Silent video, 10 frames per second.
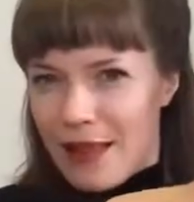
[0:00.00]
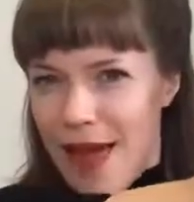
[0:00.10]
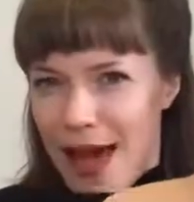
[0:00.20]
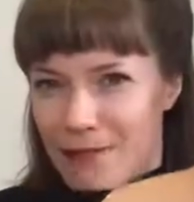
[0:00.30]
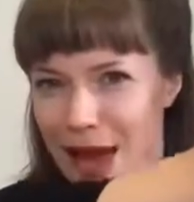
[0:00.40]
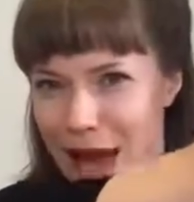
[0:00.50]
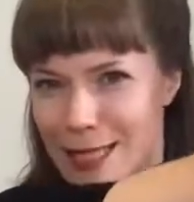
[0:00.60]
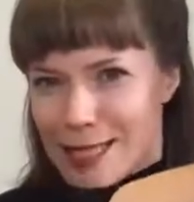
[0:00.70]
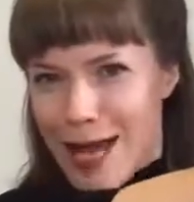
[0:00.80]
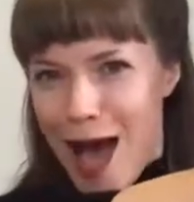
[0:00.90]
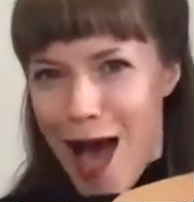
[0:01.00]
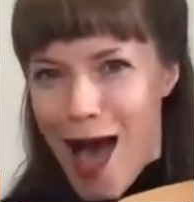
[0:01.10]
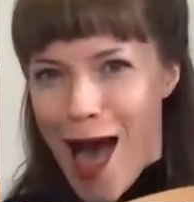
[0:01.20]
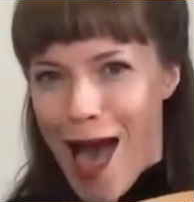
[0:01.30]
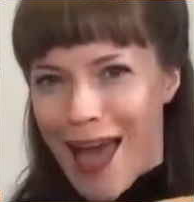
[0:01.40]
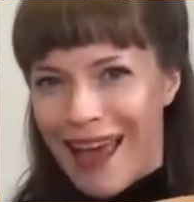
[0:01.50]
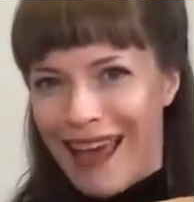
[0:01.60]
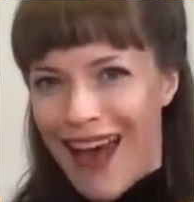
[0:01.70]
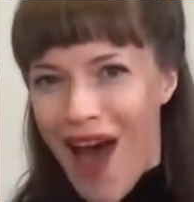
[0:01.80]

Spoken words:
climb nice and high?